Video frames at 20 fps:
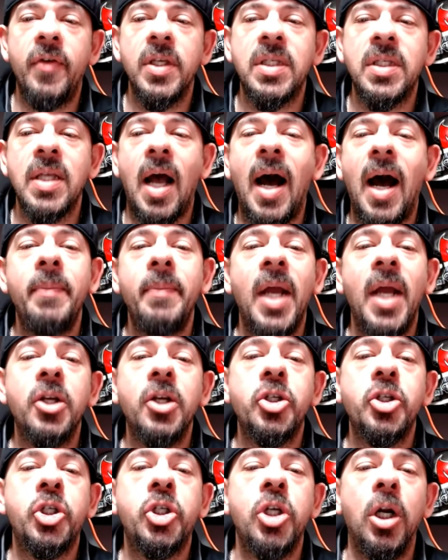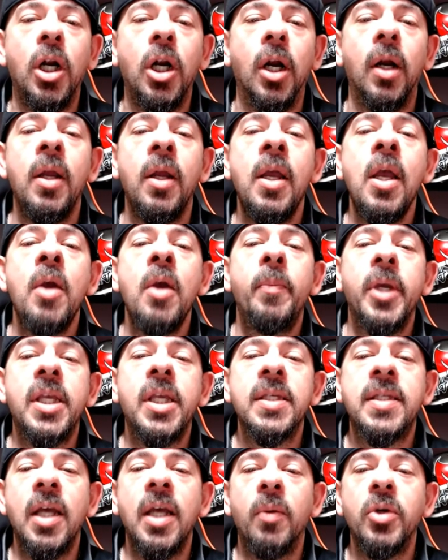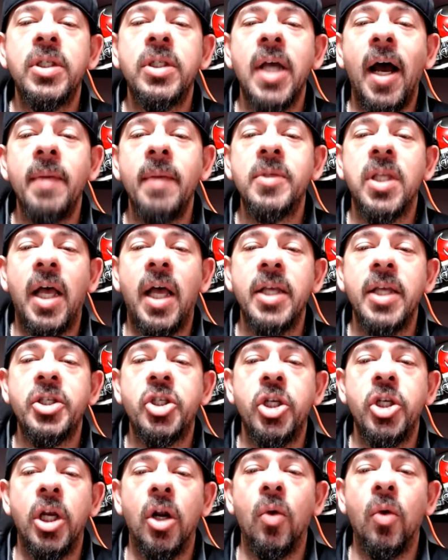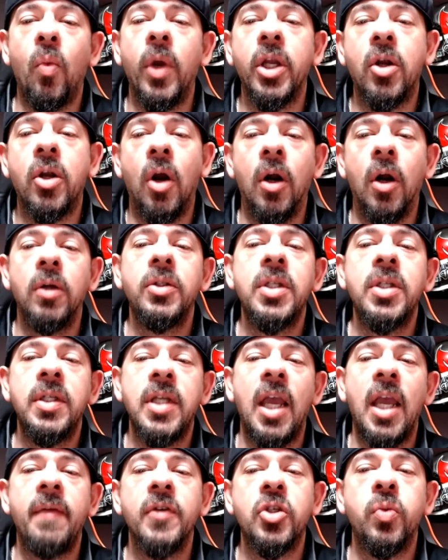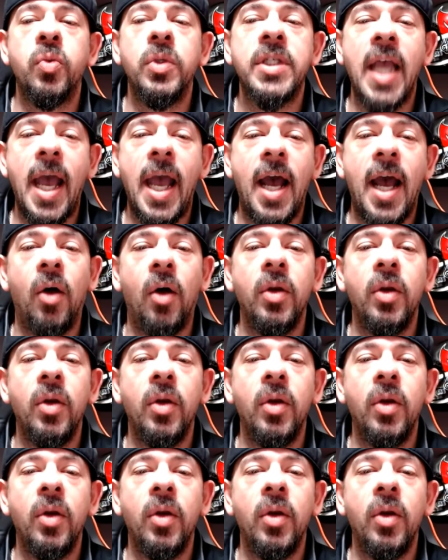I'm not sure, because there were times last year when Carlton Davis was out